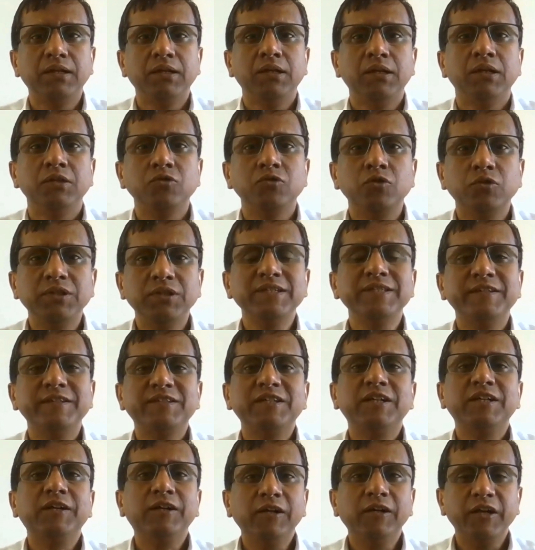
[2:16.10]
So these are
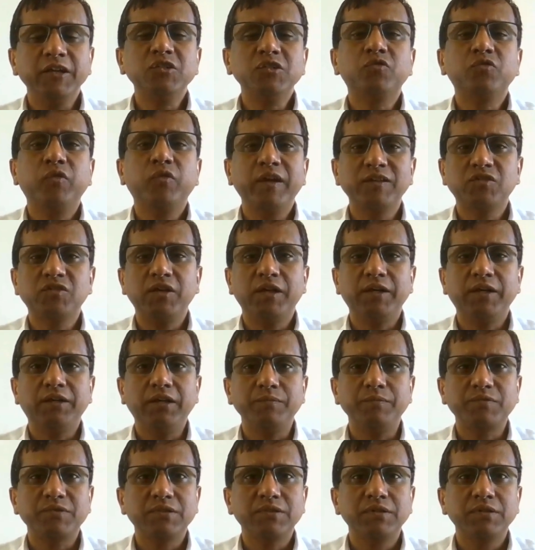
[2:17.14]
generalized phase
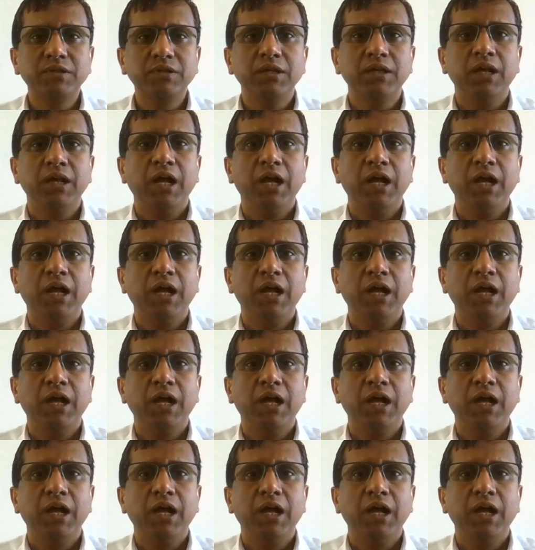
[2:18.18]
diagrams.